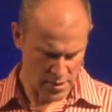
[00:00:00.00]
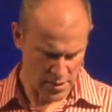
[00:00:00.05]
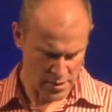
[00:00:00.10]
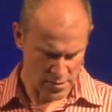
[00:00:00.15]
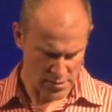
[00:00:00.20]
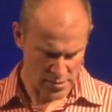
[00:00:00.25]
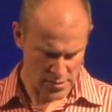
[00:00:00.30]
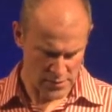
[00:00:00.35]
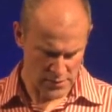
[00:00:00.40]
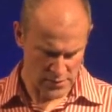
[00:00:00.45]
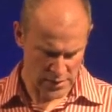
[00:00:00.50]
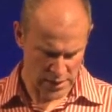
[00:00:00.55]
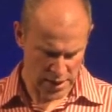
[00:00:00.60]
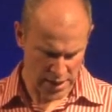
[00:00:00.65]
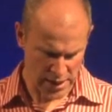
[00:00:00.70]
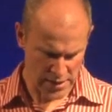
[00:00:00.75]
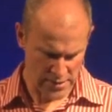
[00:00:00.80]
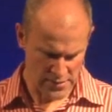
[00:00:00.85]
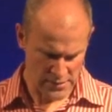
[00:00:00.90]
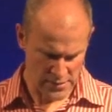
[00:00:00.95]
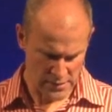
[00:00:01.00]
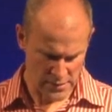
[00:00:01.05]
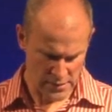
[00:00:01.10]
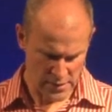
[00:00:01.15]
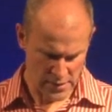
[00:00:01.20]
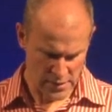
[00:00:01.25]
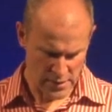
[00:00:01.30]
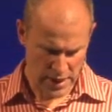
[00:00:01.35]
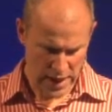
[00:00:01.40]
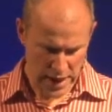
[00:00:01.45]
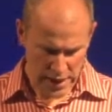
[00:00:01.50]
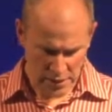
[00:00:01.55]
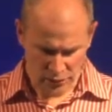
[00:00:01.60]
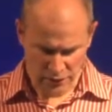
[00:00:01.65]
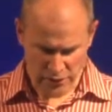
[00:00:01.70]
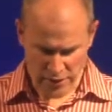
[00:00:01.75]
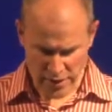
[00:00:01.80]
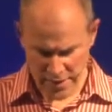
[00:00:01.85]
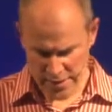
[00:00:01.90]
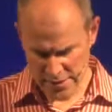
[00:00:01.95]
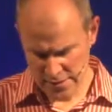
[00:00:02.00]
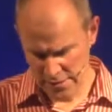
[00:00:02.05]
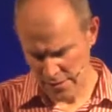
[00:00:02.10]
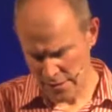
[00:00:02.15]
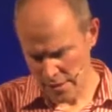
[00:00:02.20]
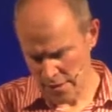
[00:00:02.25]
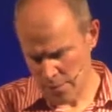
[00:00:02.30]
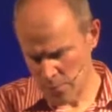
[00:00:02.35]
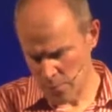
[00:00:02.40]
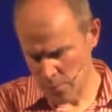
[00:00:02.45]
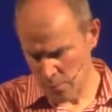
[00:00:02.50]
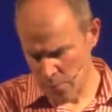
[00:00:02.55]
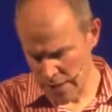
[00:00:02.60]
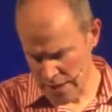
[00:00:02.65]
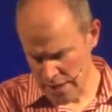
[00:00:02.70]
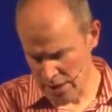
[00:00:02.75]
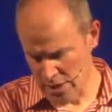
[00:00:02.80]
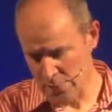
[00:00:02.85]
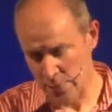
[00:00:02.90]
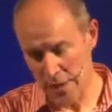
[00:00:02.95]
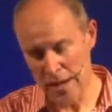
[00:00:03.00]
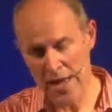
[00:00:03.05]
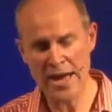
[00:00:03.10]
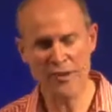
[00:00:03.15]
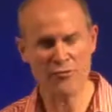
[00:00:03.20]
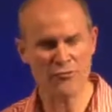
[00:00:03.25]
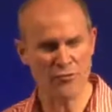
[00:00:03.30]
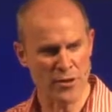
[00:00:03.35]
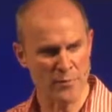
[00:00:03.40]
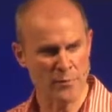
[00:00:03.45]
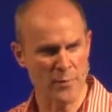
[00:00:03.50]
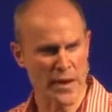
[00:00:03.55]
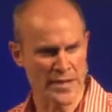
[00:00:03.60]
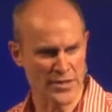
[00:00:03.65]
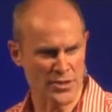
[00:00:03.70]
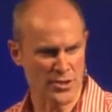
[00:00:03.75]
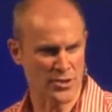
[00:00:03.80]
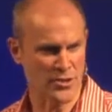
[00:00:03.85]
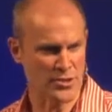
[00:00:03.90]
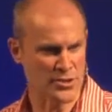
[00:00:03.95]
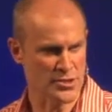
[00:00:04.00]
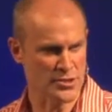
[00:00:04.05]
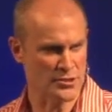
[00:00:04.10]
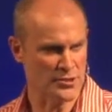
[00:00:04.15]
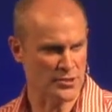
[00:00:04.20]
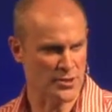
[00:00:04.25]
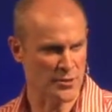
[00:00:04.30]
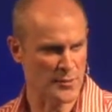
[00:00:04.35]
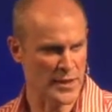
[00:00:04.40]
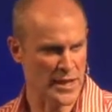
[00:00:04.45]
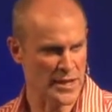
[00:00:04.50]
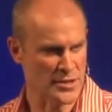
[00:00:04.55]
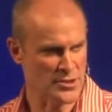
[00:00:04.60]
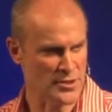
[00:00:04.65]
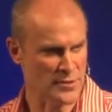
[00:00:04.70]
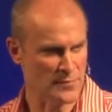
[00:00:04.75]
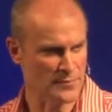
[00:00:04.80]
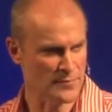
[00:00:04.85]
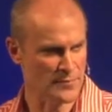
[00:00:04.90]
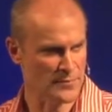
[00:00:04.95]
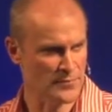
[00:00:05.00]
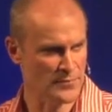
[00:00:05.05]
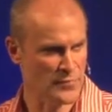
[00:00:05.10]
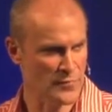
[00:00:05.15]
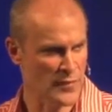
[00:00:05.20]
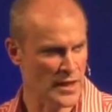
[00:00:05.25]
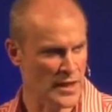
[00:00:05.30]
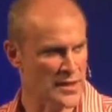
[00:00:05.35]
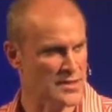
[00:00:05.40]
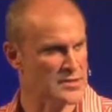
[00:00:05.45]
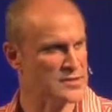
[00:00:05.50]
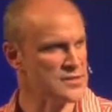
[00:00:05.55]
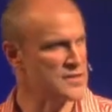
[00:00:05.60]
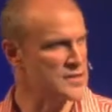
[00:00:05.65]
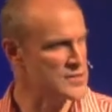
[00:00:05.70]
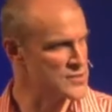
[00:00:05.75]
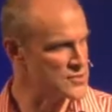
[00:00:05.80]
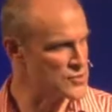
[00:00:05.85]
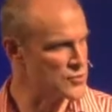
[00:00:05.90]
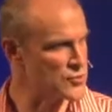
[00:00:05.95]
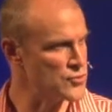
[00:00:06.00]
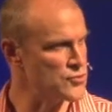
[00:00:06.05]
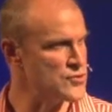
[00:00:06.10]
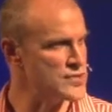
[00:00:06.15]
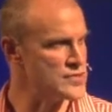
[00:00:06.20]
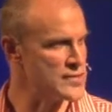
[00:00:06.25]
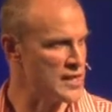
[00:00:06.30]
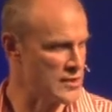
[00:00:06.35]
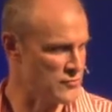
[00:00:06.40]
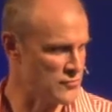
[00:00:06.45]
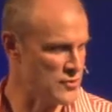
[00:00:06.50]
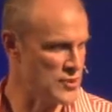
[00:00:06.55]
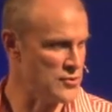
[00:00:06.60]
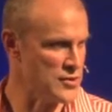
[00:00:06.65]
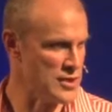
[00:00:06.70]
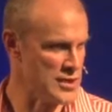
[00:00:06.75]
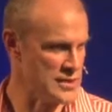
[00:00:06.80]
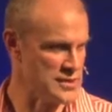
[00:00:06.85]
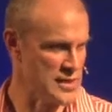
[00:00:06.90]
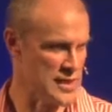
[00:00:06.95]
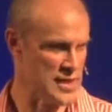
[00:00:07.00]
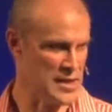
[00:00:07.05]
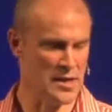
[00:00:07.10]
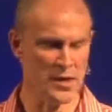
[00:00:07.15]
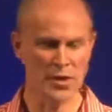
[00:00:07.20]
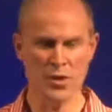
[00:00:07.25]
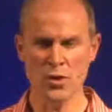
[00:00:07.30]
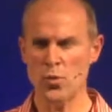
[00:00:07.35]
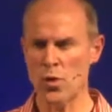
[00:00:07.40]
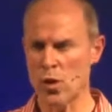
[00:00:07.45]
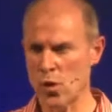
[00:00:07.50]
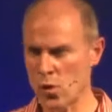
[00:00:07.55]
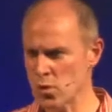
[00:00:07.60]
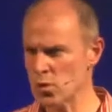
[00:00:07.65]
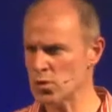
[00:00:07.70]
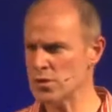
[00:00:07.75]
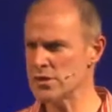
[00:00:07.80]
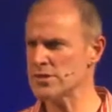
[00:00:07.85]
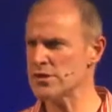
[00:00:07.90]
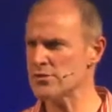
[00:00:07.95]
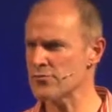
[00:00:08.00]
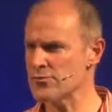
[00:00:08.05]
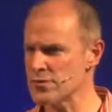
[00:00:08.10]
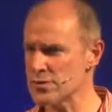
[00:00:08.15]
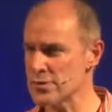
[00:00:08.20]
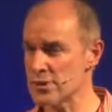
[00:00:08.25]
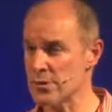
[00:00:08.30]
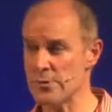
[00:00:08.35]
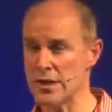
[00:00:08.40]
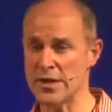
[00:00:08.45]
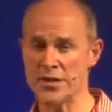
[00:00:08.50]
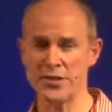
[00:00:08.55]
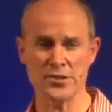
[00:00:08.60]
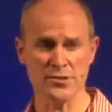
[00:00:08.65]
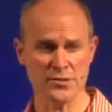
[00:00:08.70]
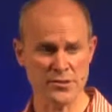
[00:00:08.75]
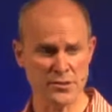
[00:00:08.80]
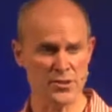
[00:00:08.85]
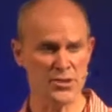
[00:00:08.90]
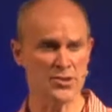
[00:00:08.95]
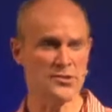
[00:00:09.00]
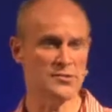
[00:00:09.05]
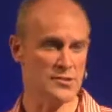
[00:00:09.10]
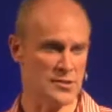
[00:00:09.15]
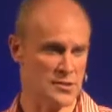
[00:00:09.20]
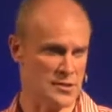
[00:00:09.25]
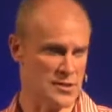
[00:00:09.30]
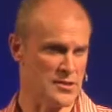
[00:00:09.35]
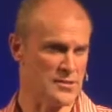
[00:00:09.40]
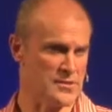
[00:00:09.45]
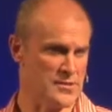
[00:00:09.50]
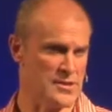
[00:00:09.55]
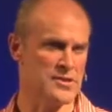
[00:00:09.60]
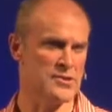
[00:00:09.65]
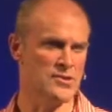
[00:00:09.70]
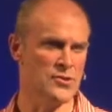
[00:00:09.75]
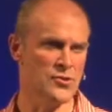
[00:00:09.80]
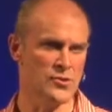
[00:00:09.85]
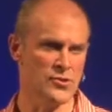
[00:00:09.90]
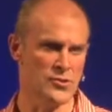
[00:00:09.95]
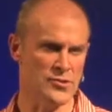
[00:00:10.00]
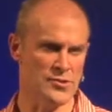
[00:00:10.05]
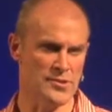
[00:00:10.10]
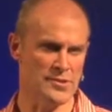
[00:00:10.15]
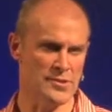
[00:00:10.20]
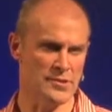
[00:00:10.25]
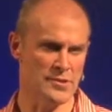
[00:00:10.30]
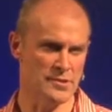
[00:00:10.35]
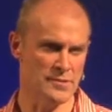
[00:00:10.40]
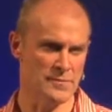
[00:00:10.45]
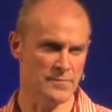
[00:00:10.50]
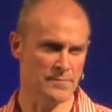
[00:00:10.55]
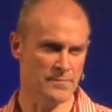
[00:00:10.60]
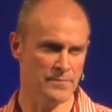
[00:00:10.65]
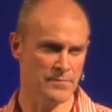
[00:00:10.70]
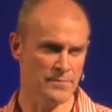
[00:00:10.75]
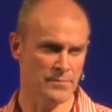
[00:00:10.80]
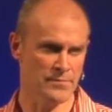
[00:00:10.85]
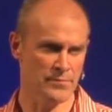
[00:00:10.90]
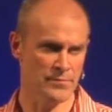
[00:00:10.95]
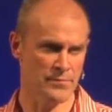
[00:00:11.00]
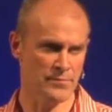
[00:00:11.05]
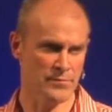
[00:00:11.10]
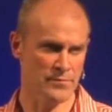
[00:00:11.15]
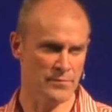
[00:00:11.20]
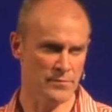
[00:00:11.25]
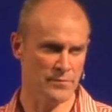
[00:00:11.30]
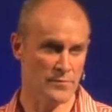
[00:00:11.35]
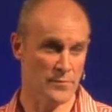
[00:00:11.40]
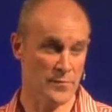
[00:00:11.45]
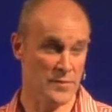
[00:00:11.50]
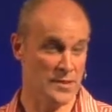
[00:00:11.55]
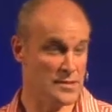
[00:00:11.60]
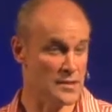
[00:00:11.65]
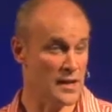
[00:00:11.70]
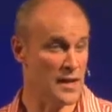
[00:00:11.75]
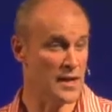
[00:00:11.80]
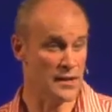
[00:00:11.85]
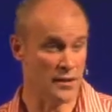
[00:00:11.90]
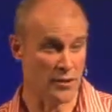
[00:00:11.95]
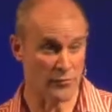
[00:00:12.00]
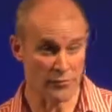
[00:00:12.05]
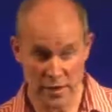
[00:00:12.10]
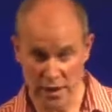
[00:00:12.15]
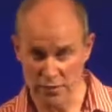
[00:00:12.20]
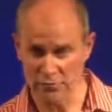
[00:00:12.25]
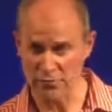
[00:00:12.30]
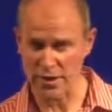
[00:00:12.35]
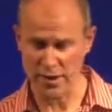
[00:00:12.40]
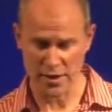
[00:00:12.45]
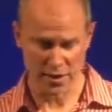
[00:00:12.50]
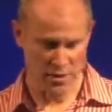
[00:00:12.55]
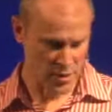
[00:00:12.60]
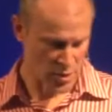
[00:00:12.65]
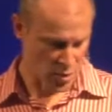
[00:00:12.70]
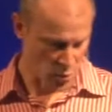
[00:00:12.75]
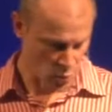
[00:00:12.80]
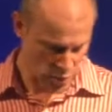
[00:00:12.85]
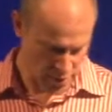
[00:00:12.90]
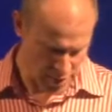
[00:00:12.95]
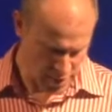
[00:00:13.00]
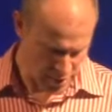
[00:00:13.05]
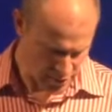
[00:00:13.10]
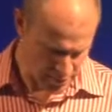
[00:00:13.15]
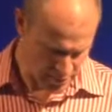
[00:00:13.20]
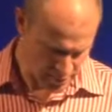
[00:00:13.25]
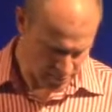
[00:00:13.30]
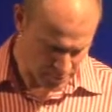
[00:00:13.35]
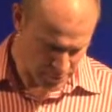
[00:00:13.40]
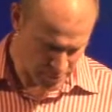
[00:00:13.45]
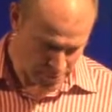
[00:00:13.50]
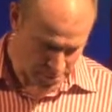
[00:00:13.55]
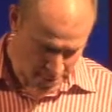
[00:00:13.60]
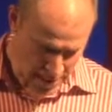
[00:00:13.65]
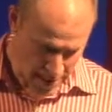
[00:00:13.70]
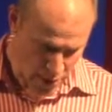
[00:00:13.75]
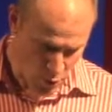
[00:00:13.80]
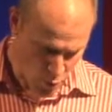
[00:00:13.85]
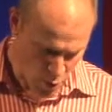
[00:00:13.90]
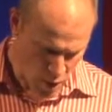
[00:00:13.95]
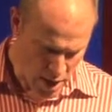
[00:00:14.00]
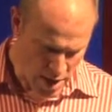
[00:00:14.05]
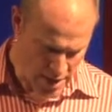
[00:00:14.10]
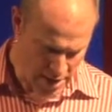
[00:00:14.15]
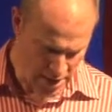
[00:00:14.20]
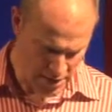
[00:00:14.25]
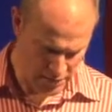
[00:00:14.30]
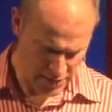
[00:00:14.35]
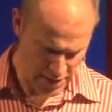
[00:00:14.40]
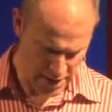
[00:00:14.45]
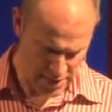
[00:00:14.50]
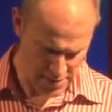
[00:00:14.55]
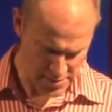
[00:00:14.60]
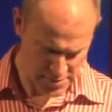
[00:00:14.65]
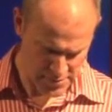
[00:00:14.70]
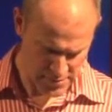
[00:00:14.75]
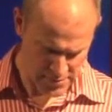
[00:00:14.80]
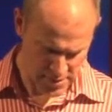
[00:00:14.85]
Tuesday night. Alpha is being used by every major Christian denomination. And it's an extraordinary sign of unity where all these different denominations are choosing to use this course. It's a sign of loving one another. It's an outworking of that.